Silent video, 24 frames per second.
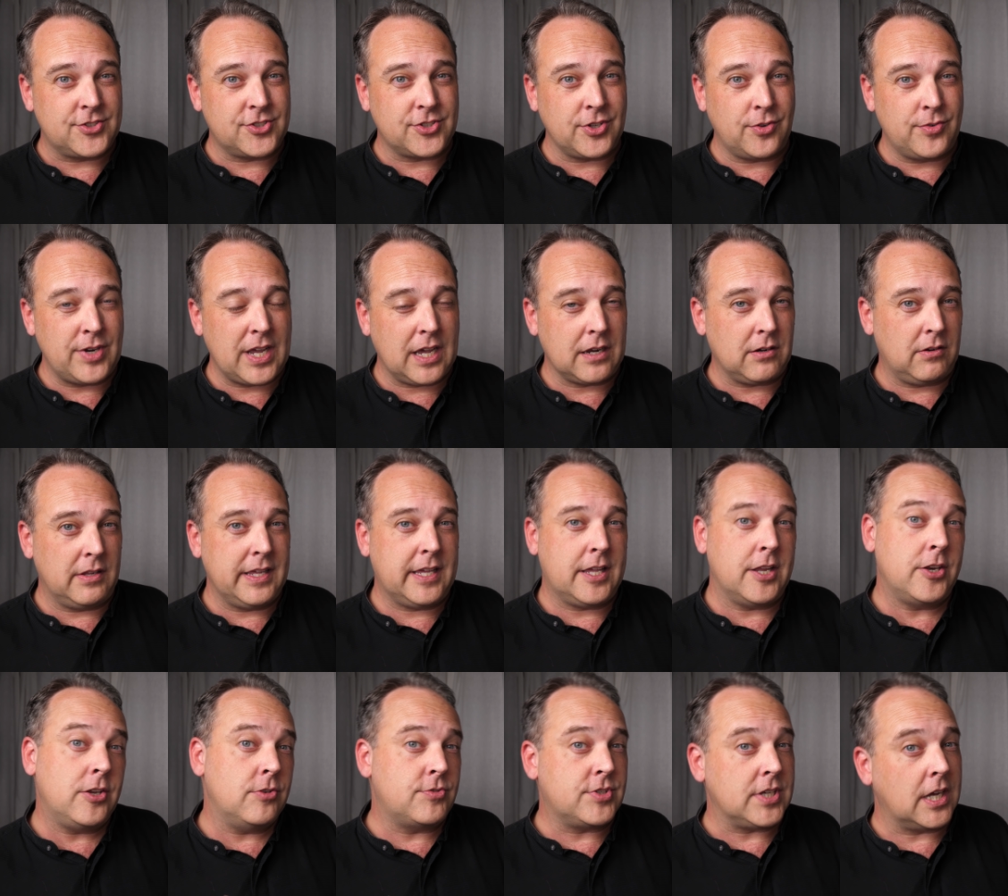So not only
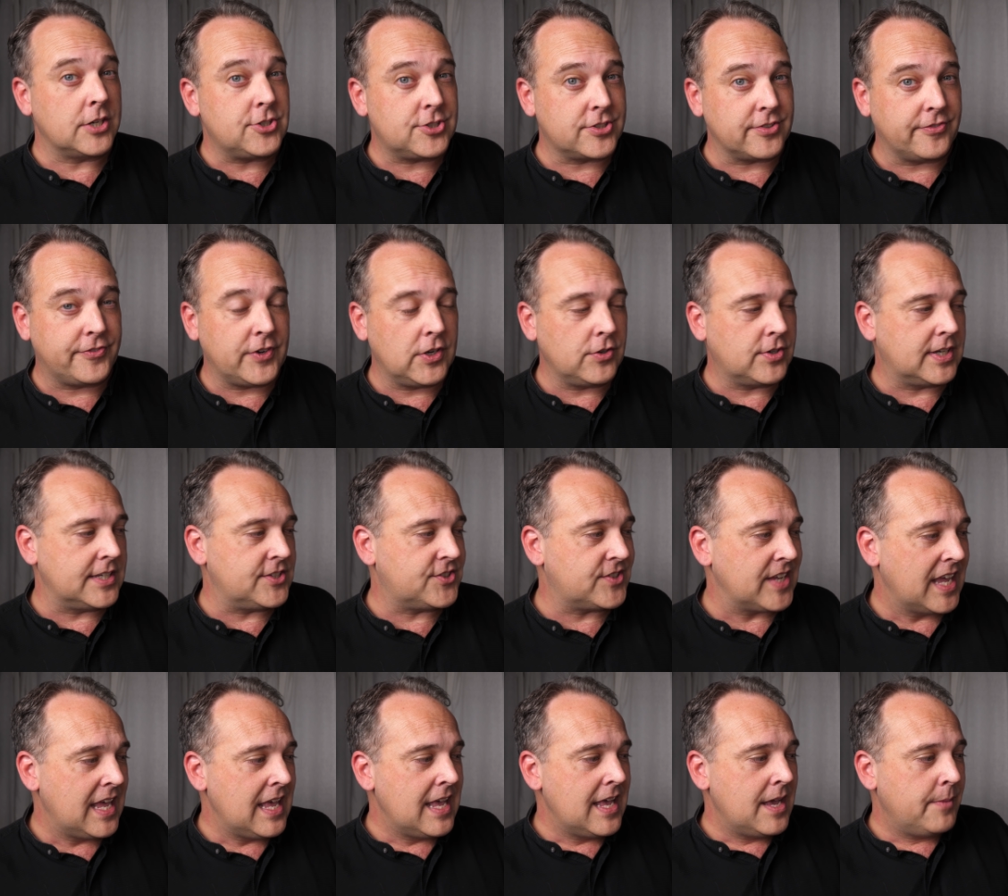can you touch to
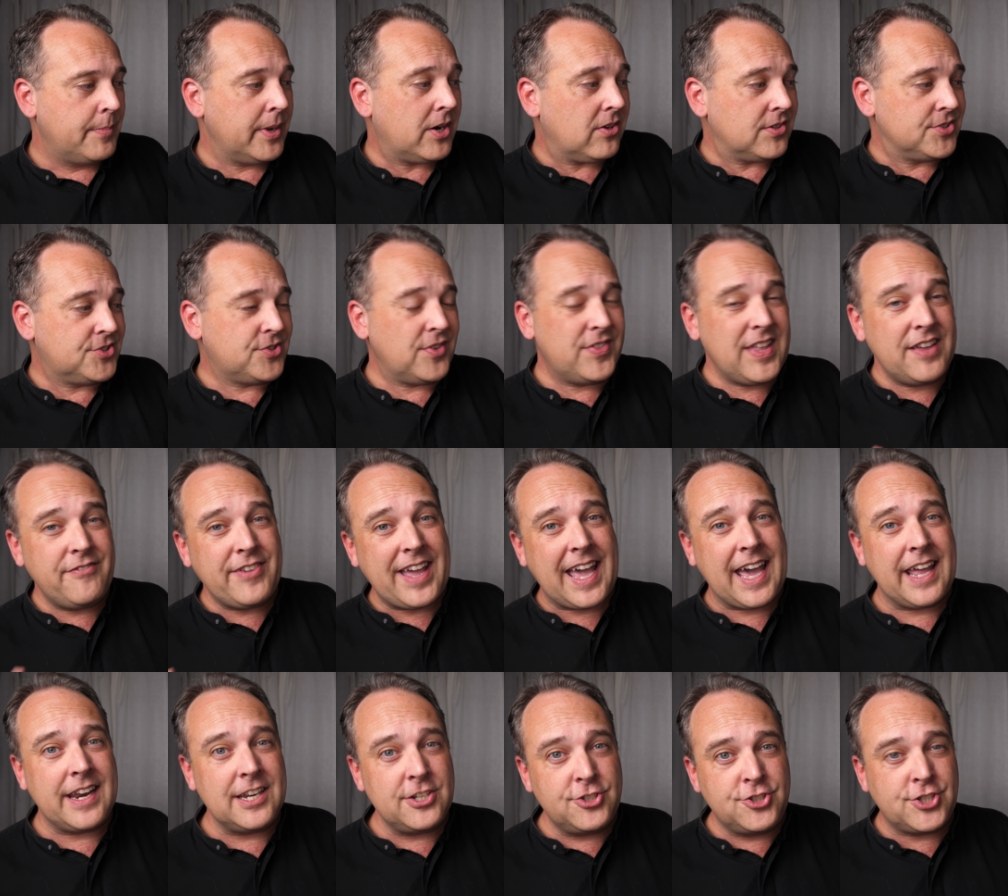focus, but also they've
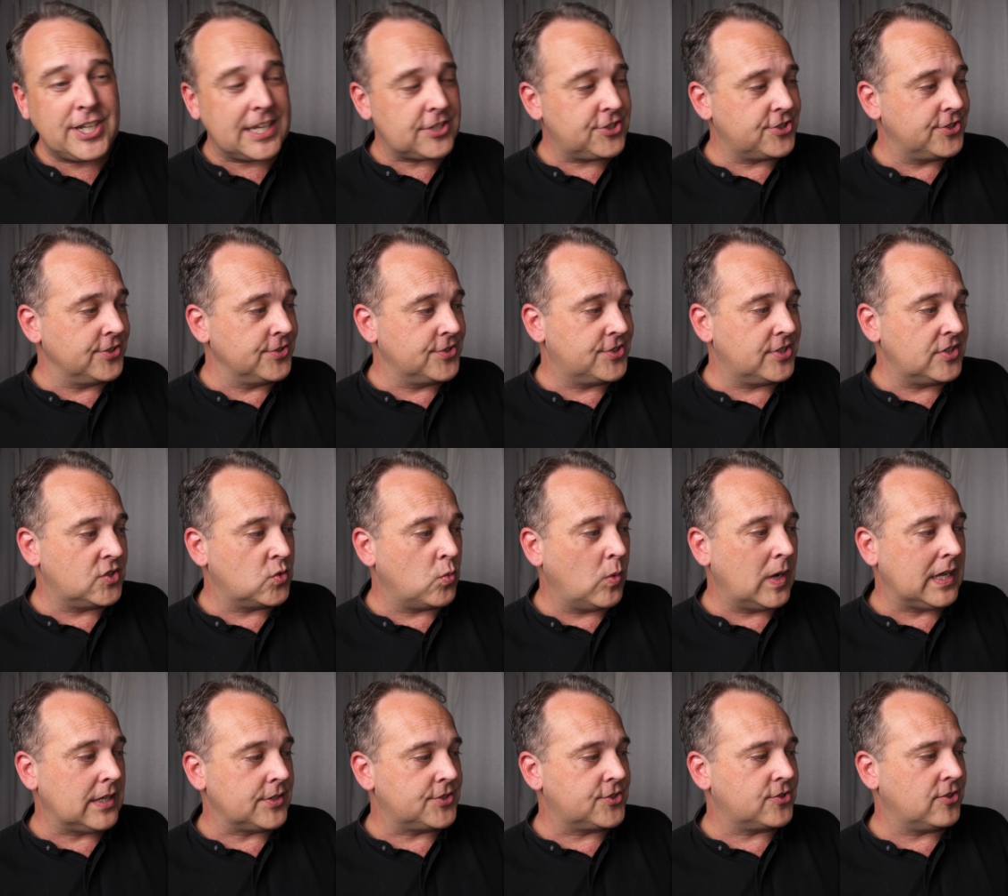added gestures as
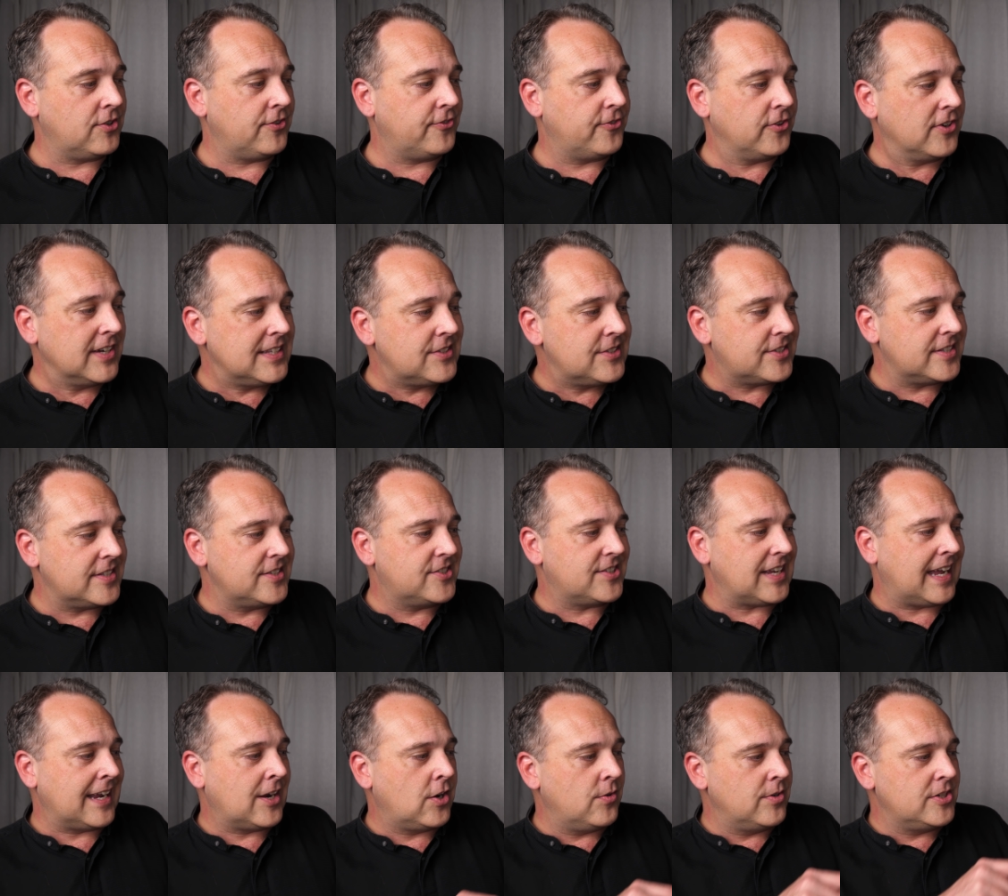well. So if, for instance,
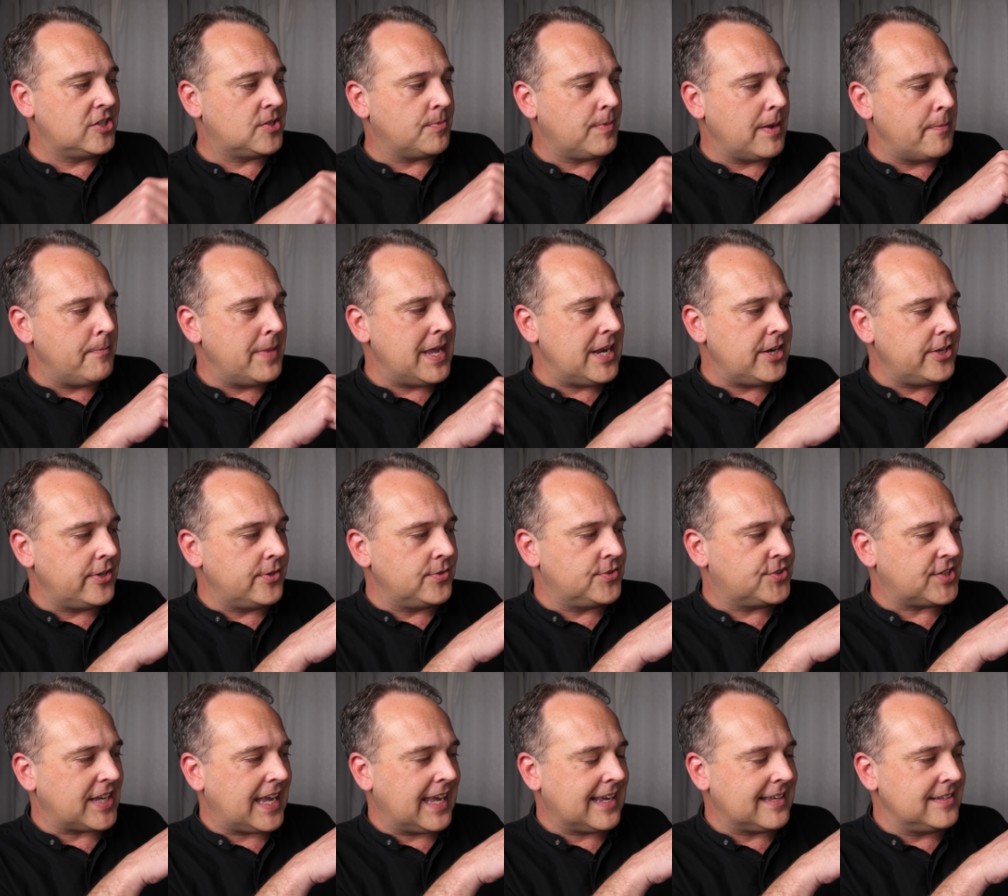I go into my
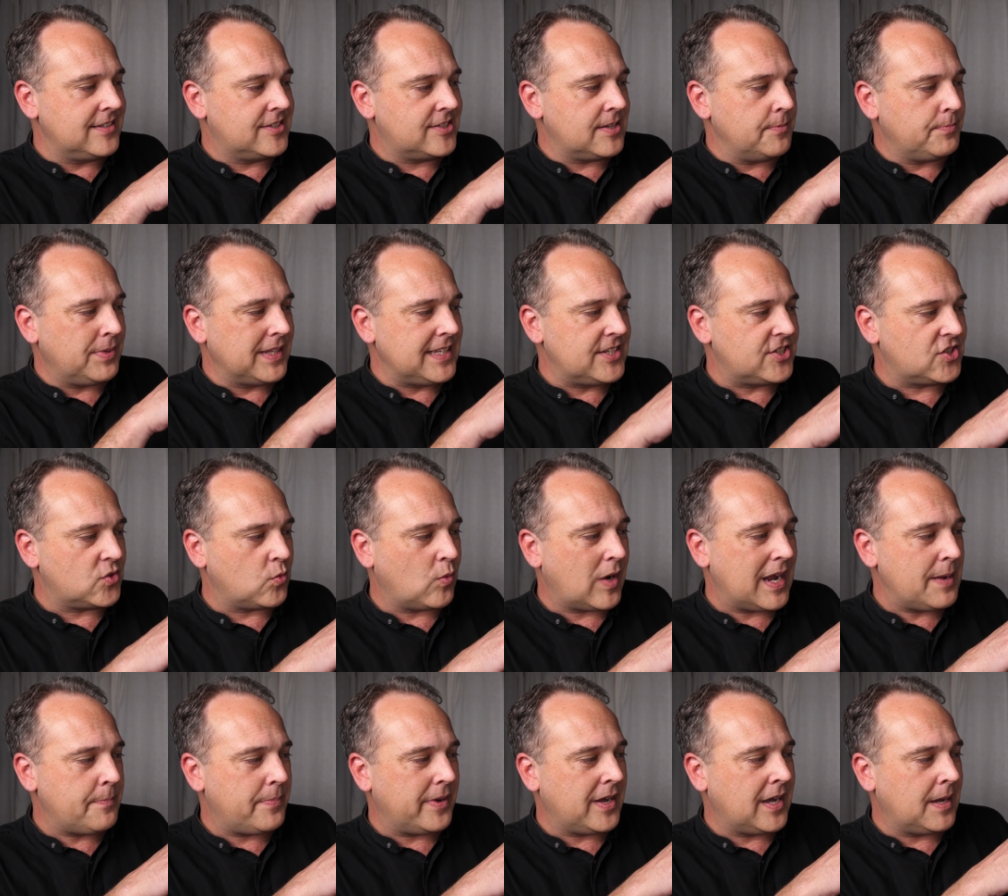menus, I can simply
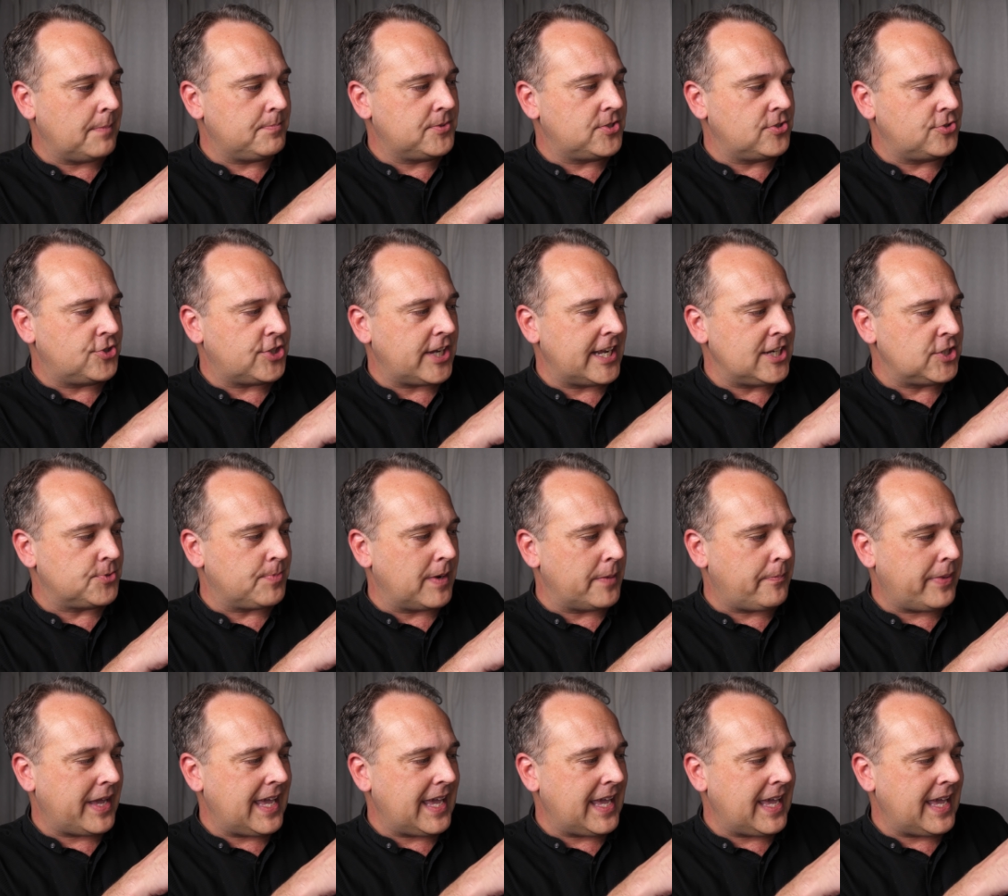swipe up to change my